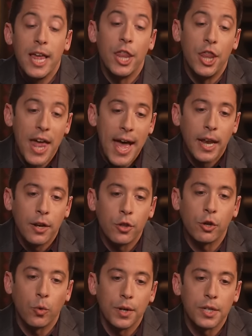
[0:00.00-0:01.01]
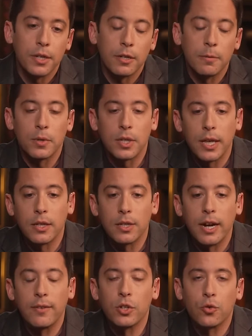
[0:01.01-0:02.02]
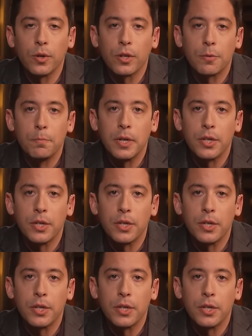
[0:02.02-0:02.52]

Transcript: Then the criticisms that the state of Israel is,